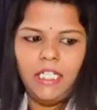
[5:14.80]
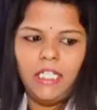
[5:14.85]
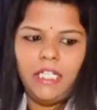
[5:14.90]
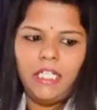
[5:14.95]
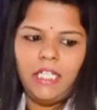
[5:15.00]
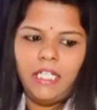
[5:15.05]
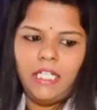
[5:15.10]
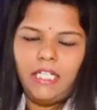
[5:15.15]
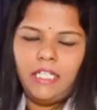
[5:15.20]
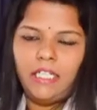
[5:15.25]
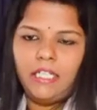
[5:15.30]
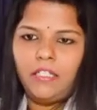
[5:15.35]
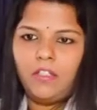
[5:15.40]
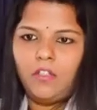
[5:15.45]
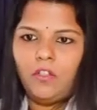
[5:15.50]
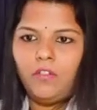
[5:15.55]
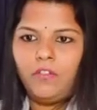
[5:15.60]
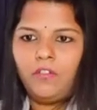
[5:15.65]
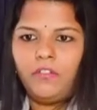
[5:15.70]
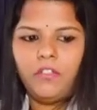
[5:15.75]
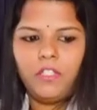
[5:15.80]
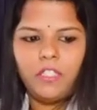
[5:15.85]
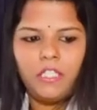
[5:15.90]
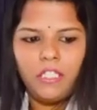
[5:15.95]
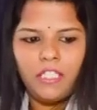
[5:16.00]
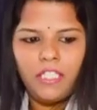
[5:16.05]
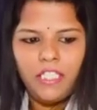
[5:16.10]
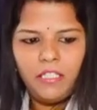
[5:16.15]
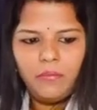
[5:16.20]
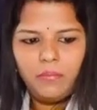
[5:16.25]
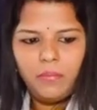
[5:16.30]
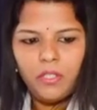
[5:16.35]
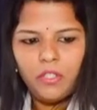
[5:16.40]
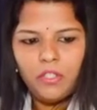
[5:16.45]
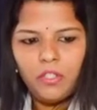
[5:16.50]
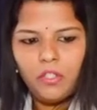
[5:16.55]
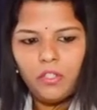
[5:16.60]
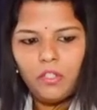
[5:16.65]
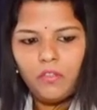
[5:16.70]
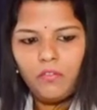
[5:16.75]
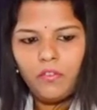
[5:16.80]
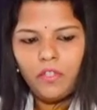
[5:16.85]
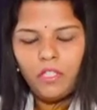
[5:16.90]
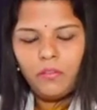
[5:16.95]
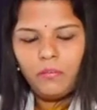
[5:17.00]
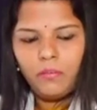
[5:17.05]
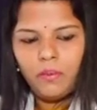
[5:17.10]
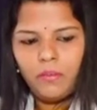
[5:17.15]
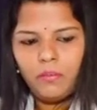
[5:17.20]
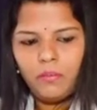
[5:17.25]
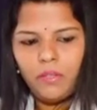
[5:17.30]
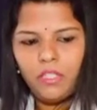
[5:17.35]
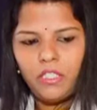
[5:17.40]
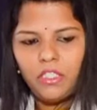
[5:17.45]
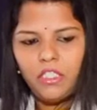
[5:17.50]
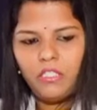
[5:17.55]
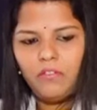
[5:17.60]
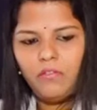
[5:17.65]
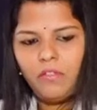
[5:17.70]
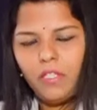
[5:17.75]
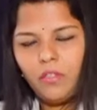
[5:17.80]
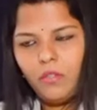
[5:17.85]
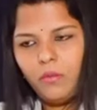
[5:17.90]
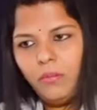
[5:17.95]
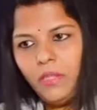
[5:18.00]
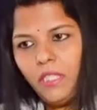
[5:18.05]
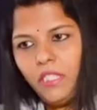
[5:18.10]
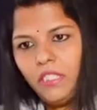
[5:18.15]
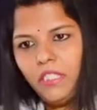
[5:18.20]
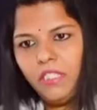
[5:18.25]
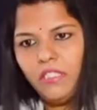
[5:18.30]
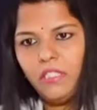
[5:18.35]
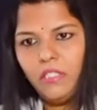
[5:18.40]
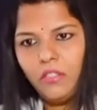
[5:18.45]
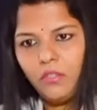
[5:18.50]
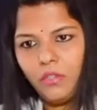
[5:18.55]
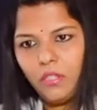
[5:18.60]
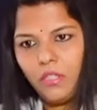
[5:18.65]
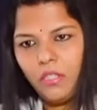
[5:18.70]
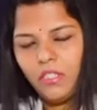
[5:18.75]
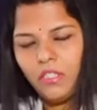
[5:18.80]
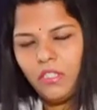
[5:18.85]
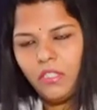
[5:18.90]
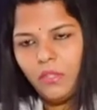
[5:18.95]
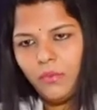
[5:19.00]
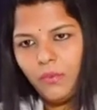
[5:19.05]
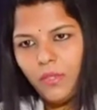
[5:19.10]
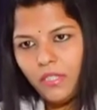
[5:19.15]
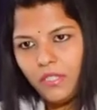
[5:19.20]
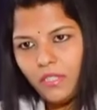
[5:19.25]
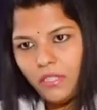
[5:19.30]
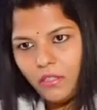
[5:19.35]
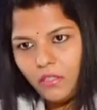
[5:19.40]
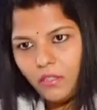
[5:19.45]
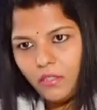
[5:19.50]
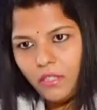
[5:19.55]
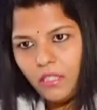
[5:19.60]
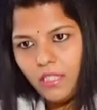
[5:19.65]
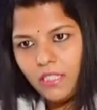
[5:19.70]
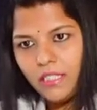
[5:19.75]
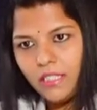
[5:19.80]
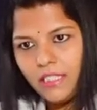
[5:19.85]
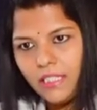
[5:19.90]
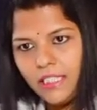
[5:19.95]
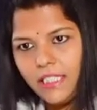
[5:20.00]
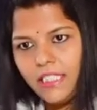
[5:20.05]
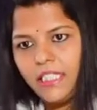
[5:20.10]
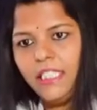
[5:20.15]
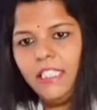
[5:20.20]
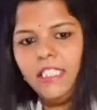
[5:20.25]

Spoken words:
And of 13% of world population were obese in 2016